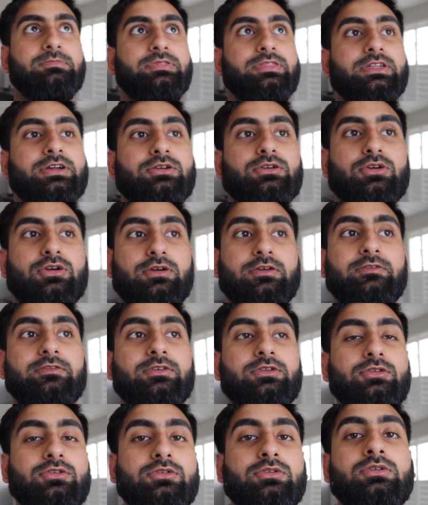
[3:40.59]
the
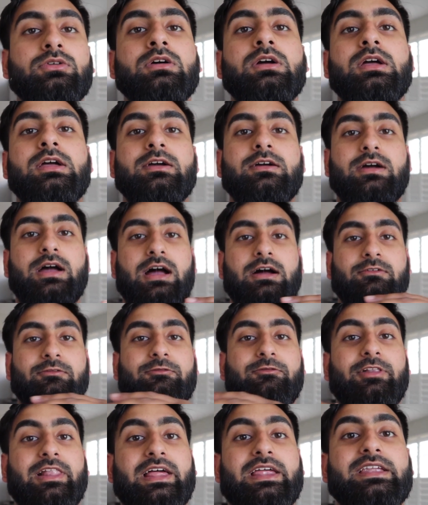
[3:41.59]
curve to
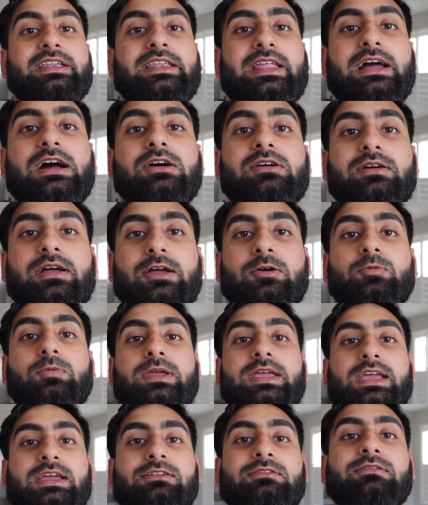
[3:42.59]
flatten out, and
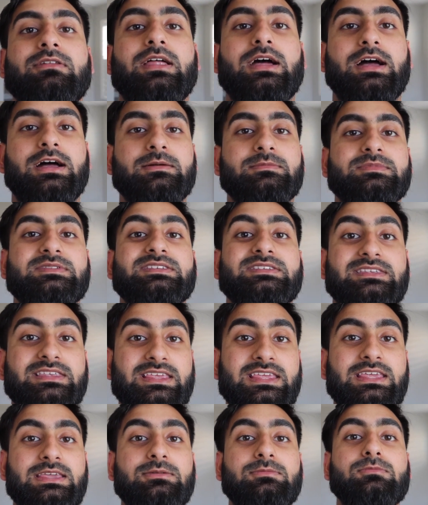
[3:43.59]
we can
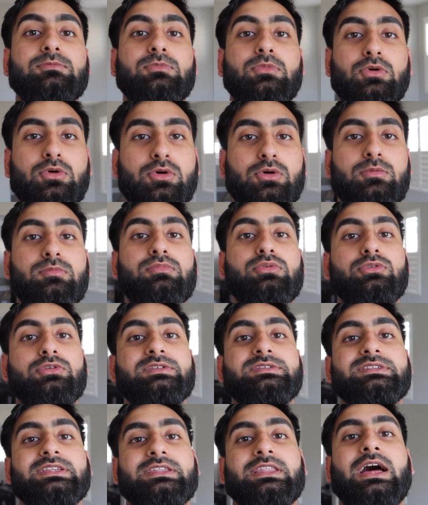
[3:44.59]
see more
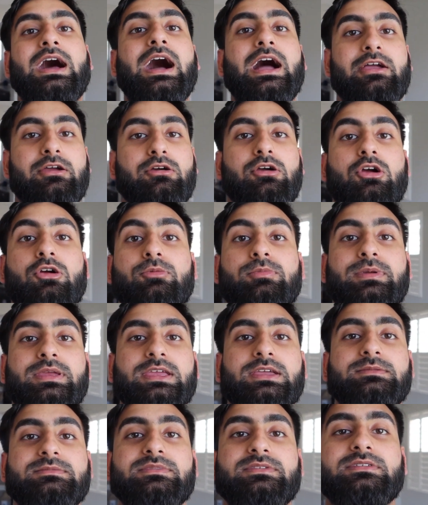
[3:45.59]
boost in the higher
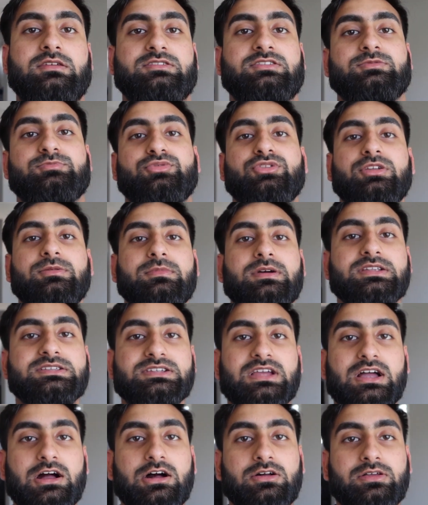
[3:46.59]
RPMs. So pretty
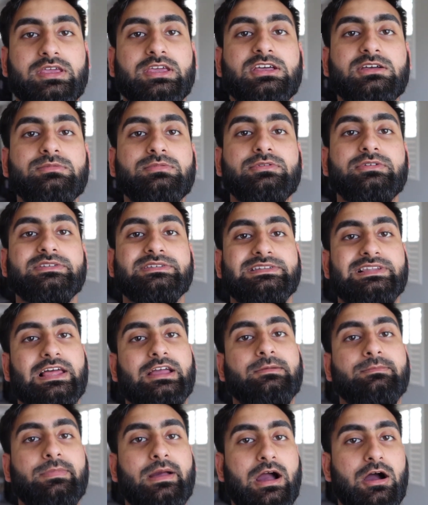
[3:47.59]
much our Ecoboost
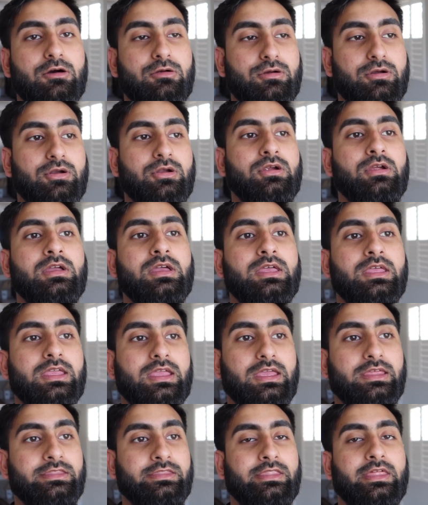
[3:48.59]
lack power
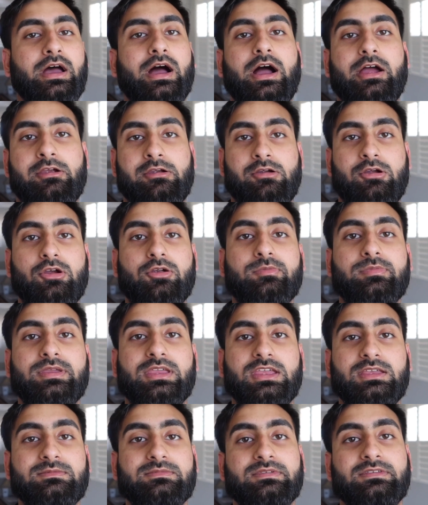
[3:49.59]
in the higher
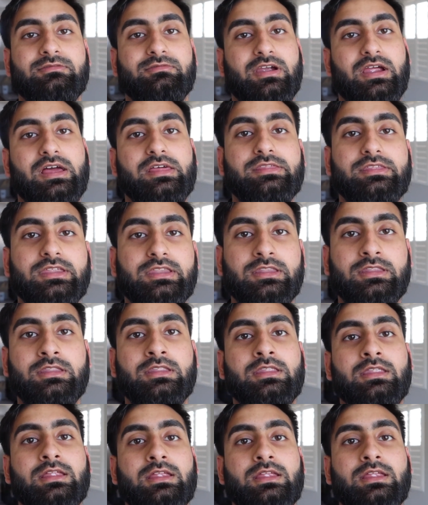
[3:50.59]
RPMs rather than